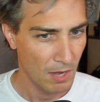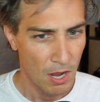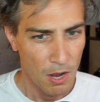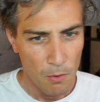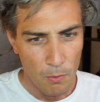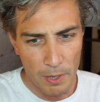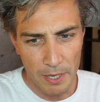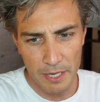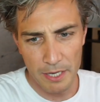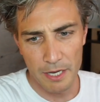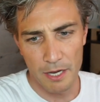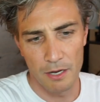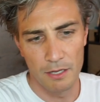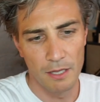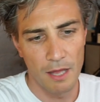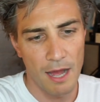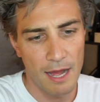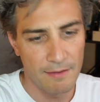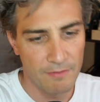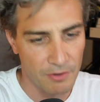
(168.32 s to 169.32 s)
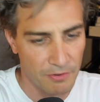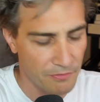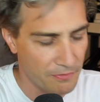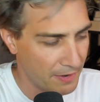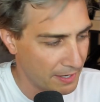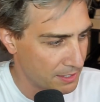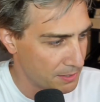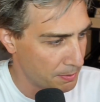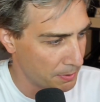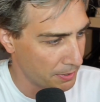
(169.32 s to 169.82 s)
We're going to go live on
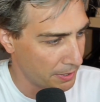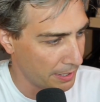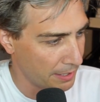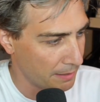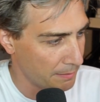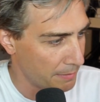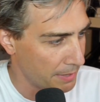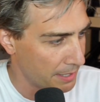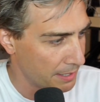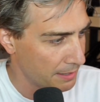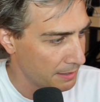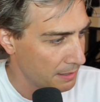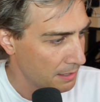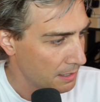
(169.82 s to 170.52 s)
Facebook in a minute.